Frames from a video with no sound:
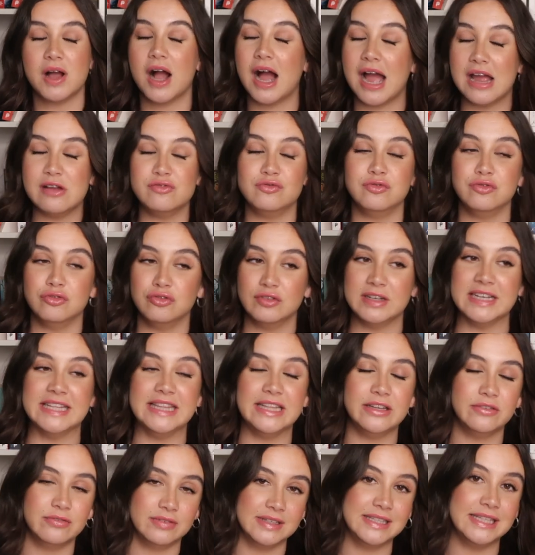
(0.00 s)
I
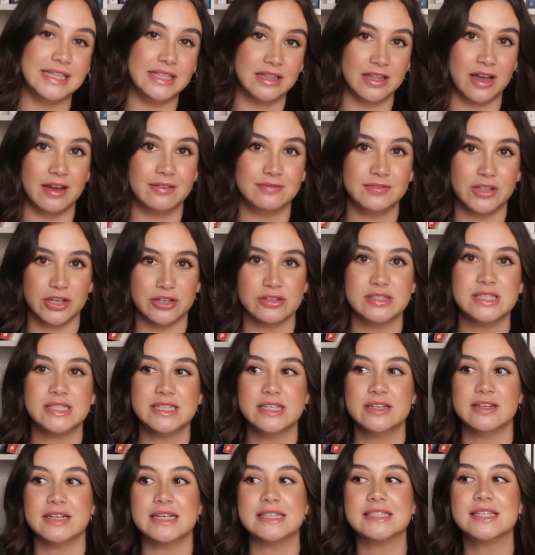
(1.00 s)
really, really love those
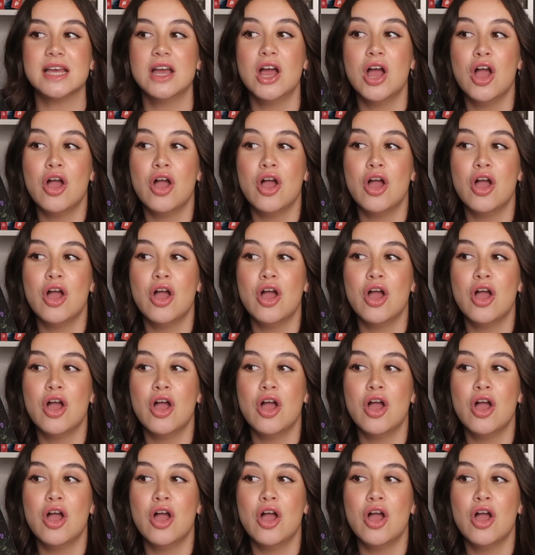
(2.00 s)
series.